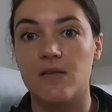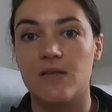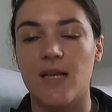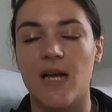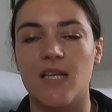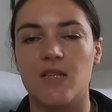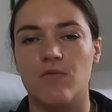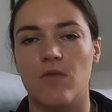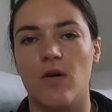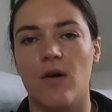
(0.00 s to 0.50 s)

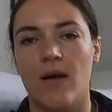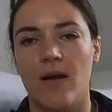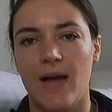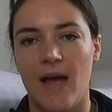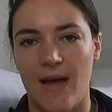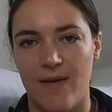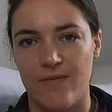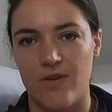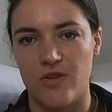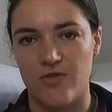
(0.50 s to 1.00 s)
That's what
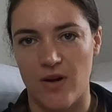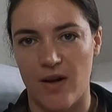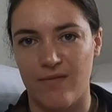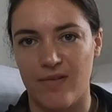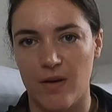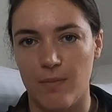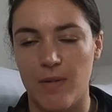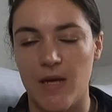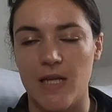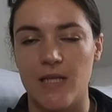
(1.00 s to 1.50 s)
heavy
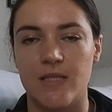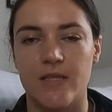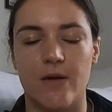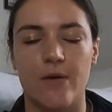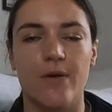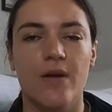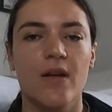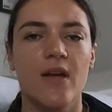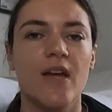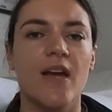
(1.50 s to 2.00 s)
traffic means.
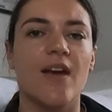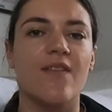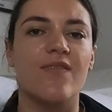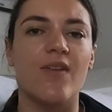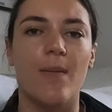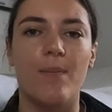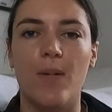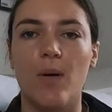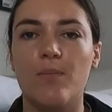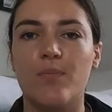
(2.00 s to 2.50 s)
So if
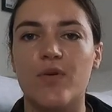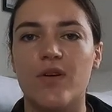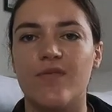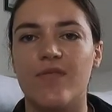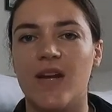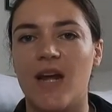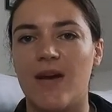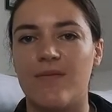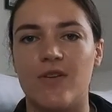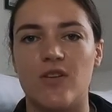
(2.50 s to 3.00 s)
they're bombproof
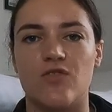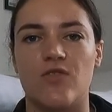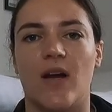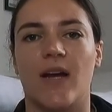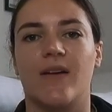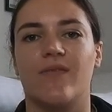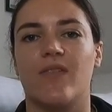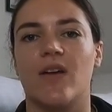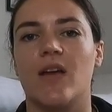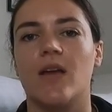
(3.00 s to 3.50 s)
in heavy
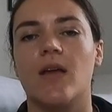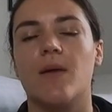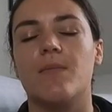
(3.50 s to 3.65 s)
traffic,